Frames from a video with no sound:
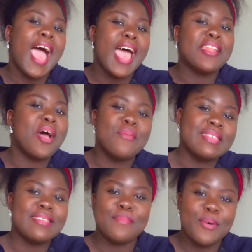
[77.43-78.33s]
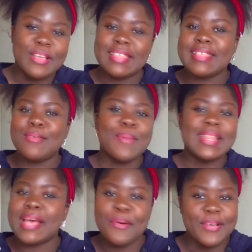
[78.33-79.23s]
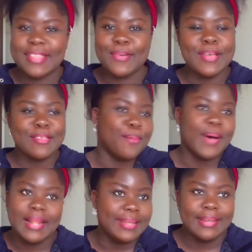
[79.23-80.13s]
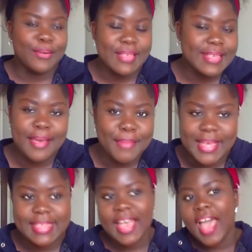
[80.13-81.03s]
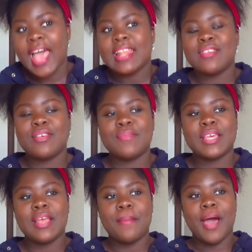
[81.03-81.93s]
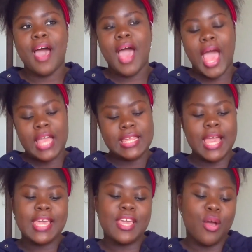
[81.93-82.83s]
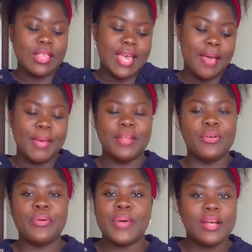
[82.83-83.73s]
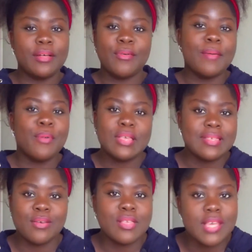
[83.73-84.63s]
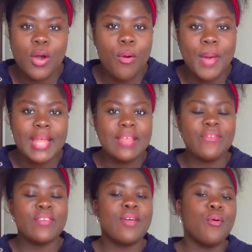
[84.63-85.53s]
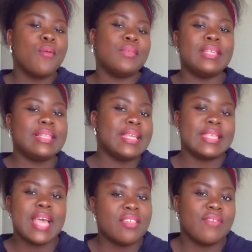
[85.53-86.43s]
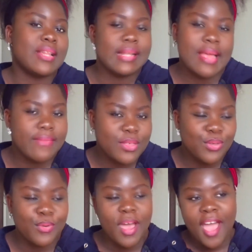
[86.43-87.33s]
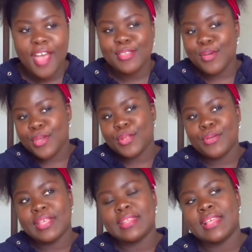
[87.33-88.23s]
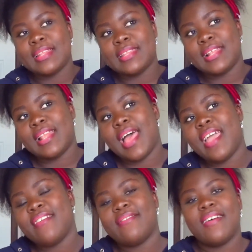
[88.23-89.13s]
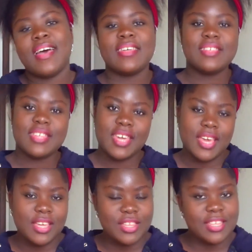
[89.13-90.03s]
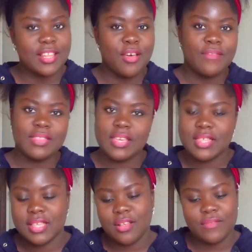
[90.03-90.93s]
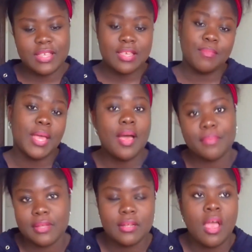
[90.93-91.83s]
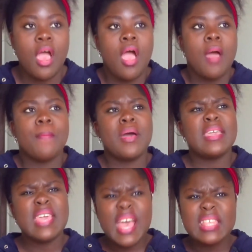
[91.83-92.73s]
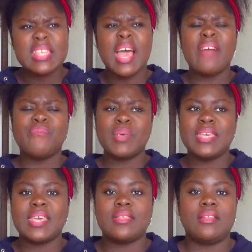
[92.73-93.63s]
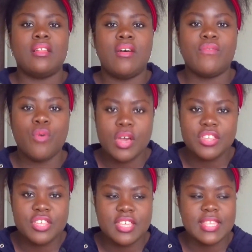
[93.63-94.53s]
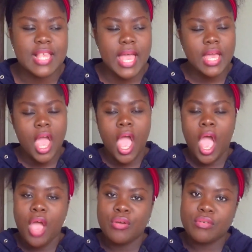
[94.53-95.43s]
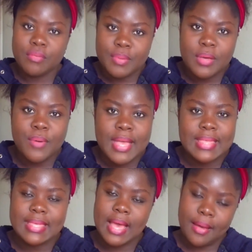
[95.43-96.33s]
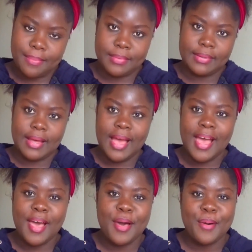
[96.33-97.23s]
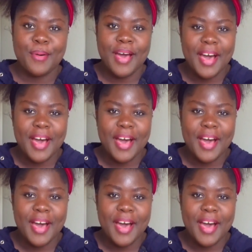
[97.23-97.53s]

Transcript: and now we see bus, no matter what, going to Malende or CMS. This one I'm talking about checking your time and knowing when bus is going to come, and if you are 1 minute late, he has already left you. So the life has changed. A lot of things have been happening. But yes, I've been getting a lot of questions like, Ruby, waiting happen. How?